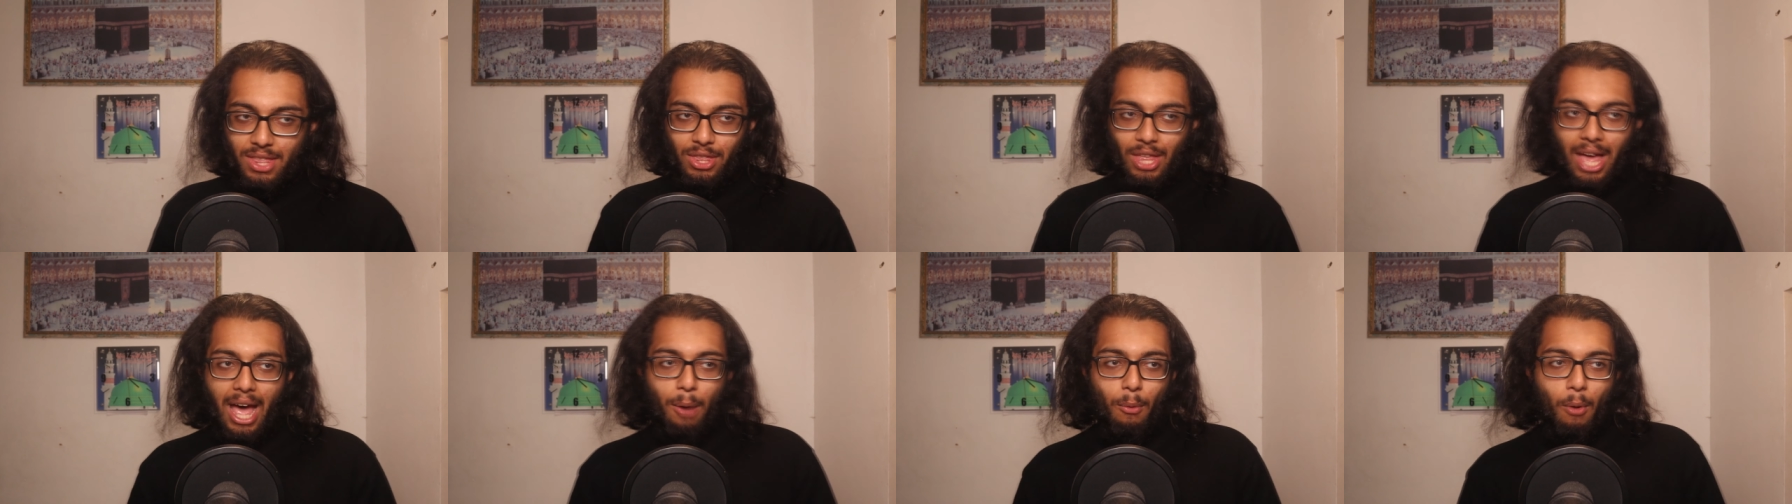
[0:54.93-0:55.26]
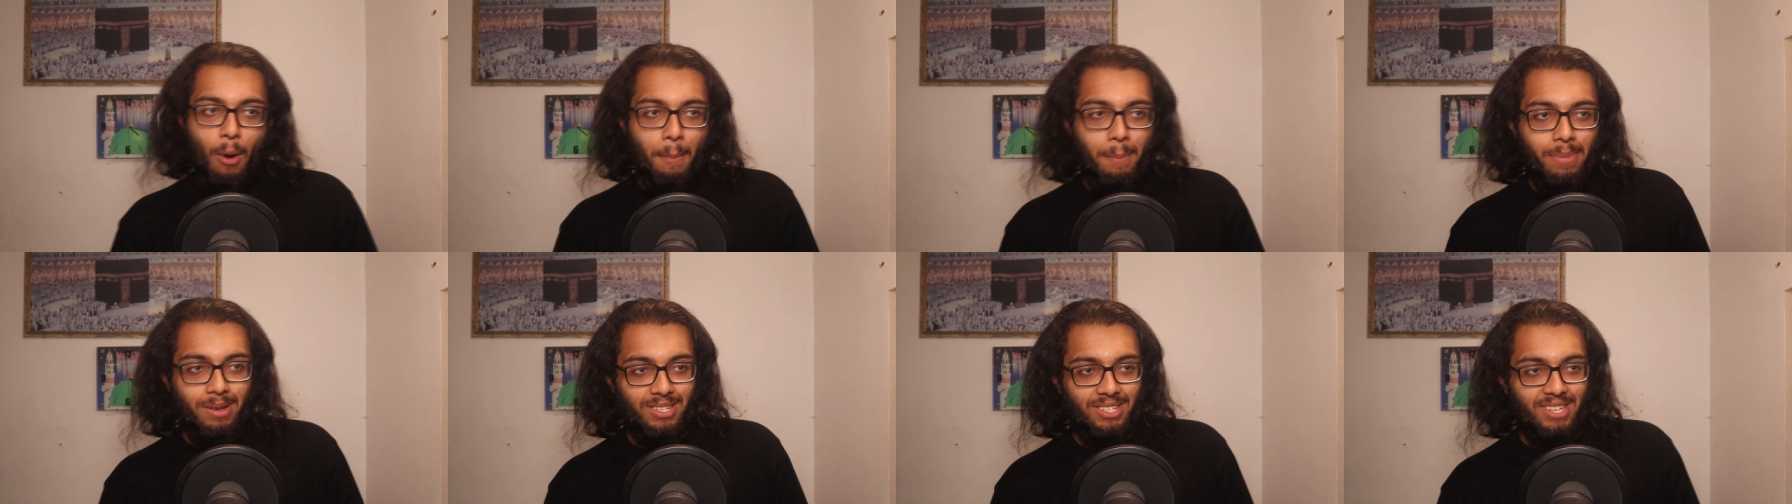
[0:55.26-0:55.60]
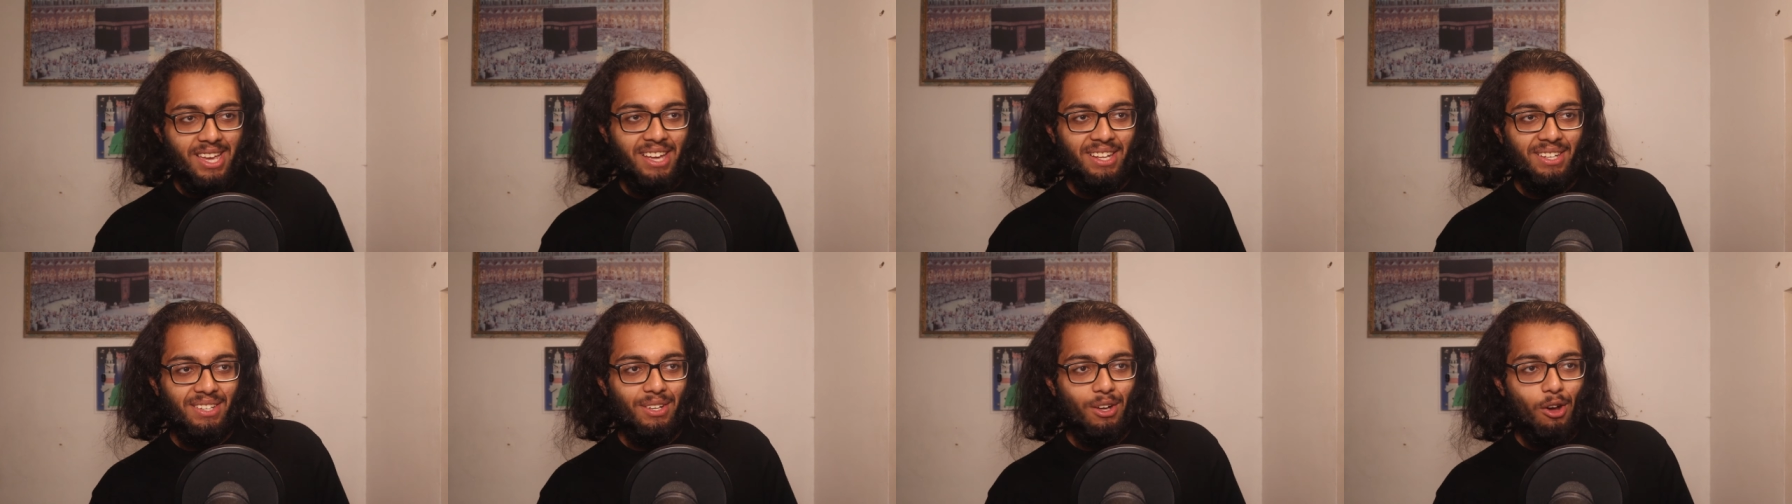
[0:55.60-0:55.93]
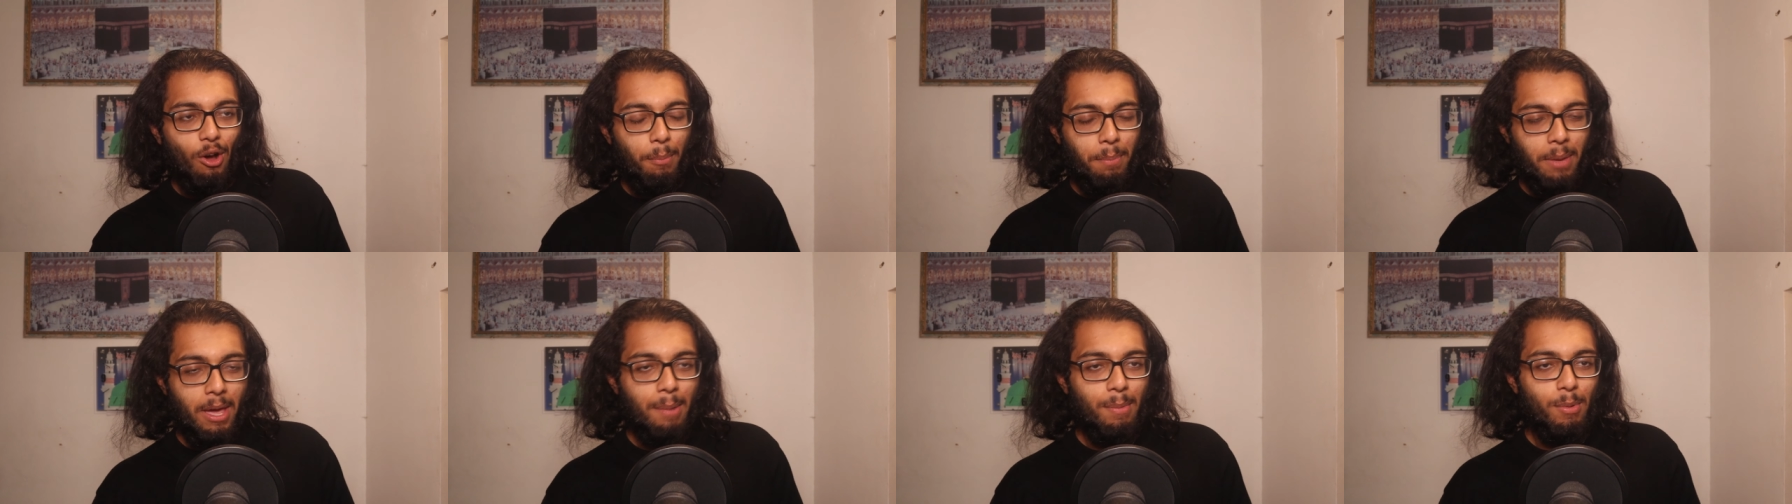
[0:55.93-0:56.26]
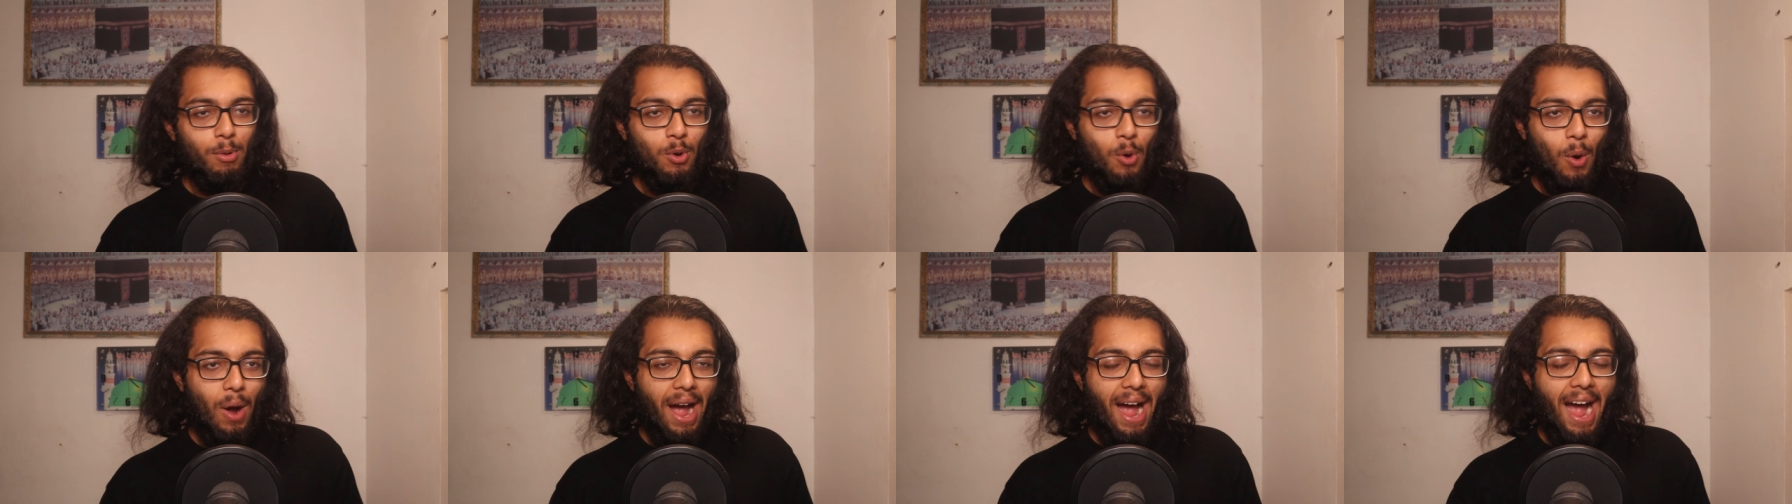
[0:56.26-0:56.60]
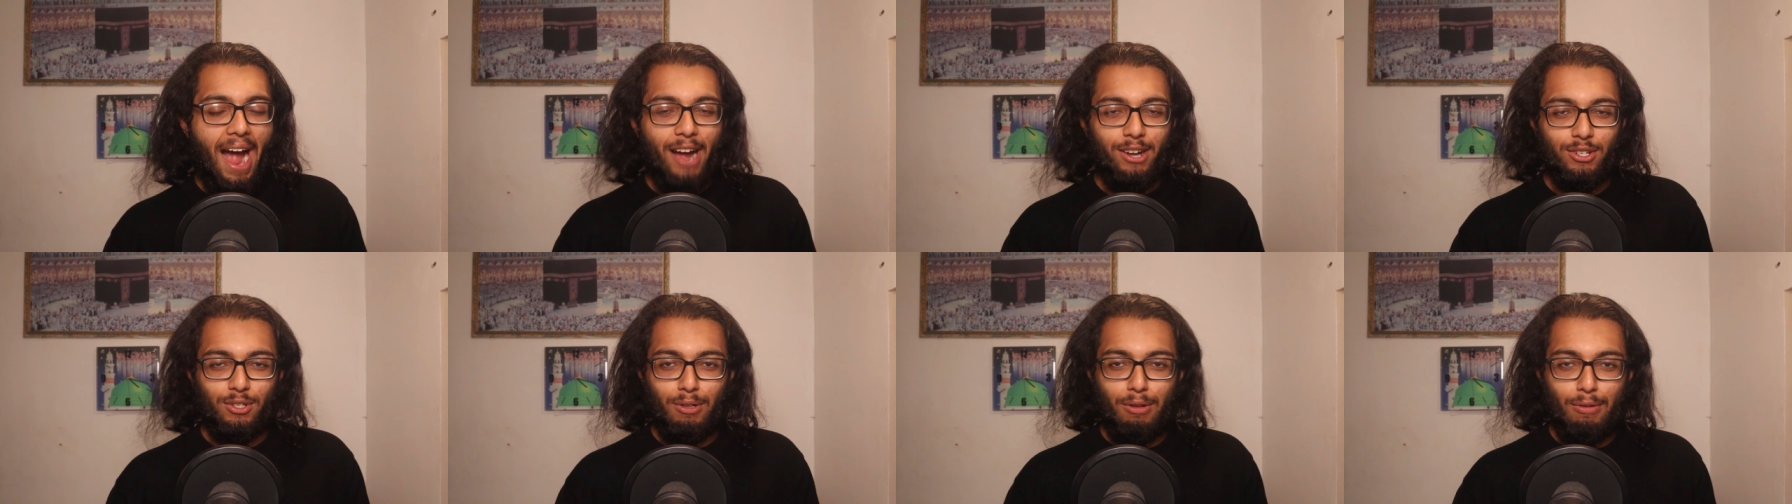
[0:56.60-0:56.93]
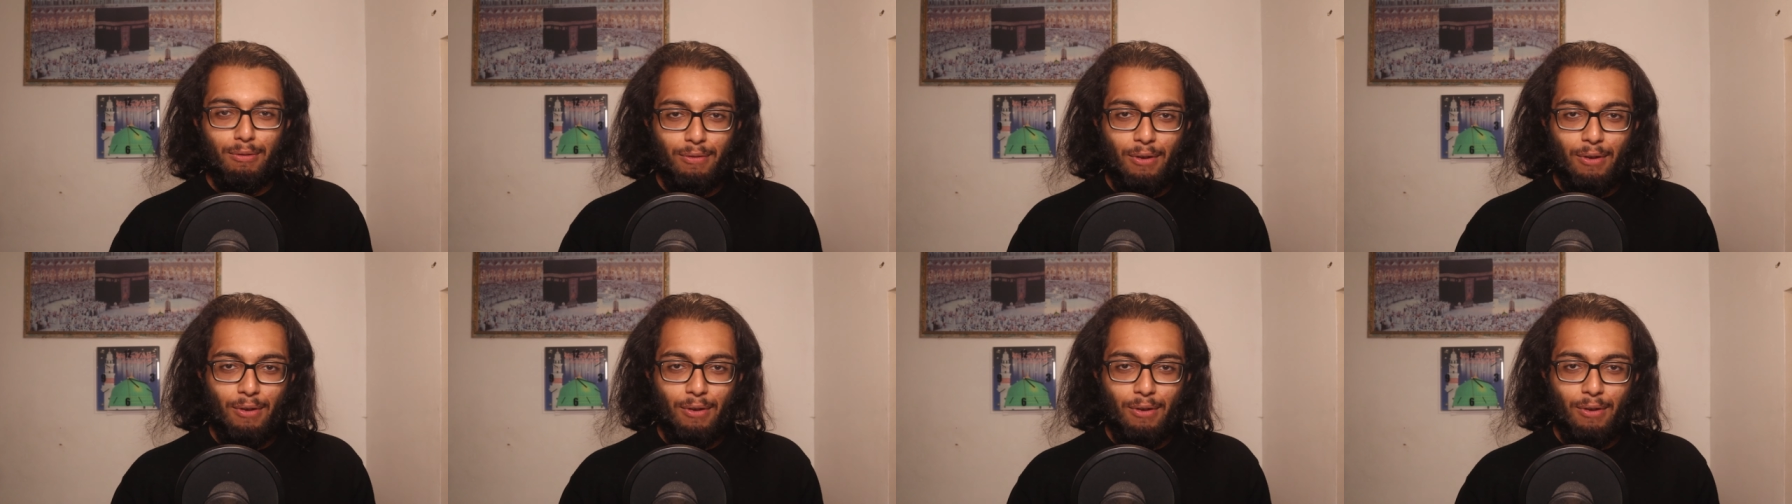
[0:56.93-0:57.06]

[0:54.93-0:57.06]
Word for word: That 1% of people who are actually